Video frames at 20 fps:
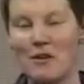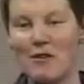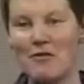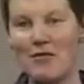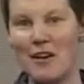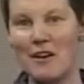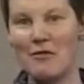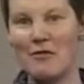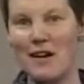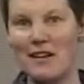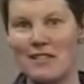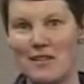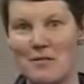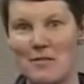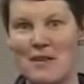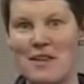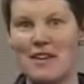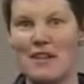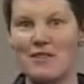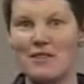a fun
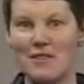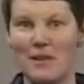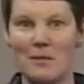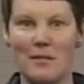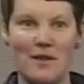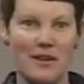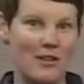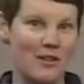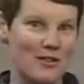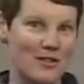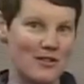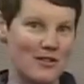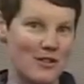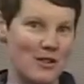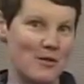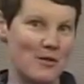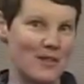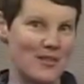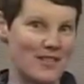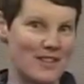recipe of something you can
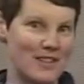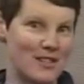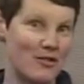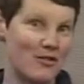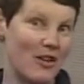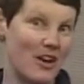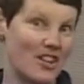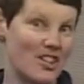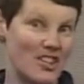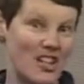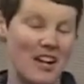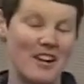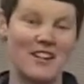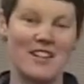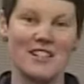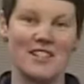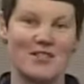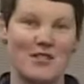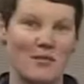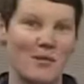do with these fresh
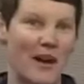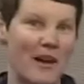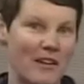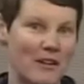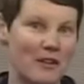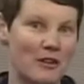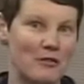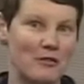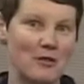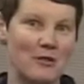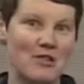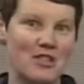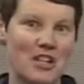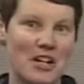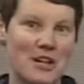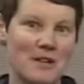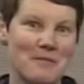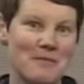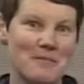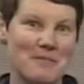carrots from Helena Food
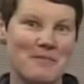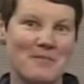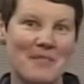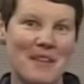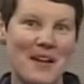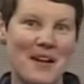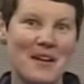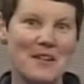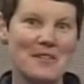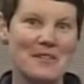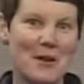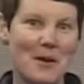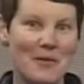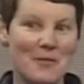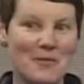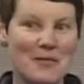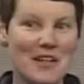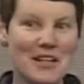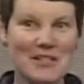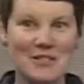Share. So
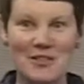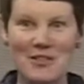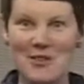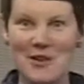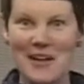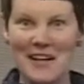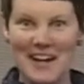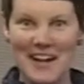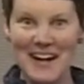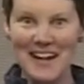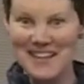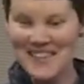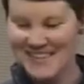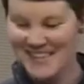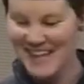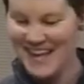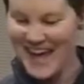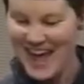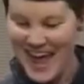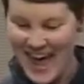thanks for joining us,
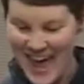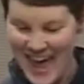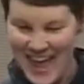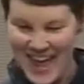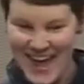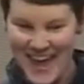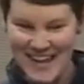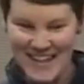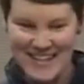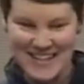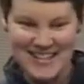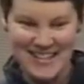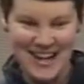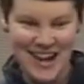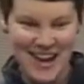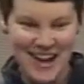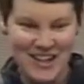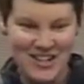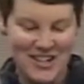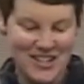and
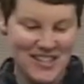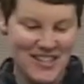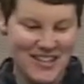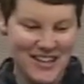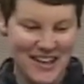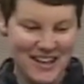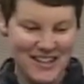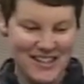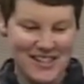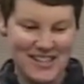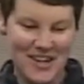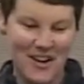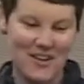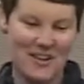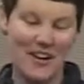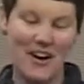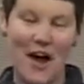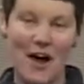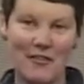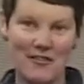just to get us
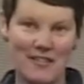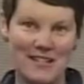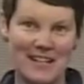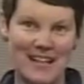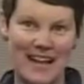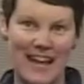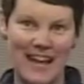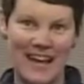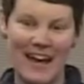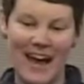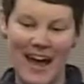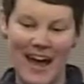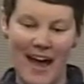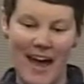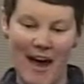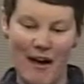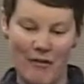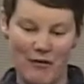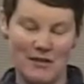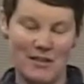started off today, I
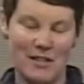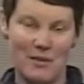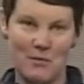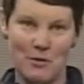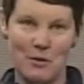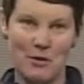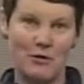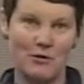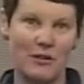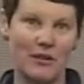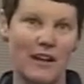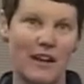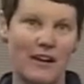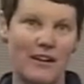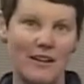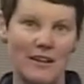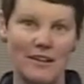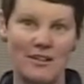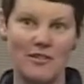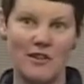have some beautiful
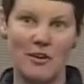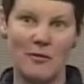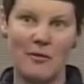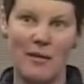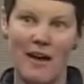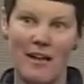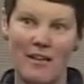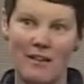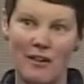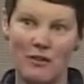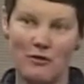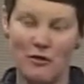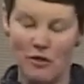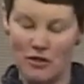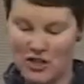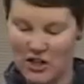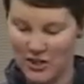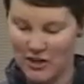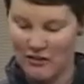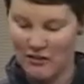carrots from Helena Food
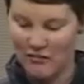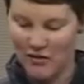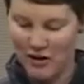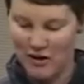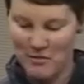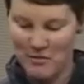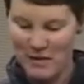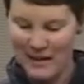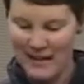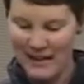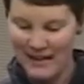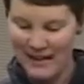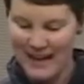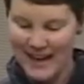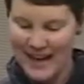Share in front of me,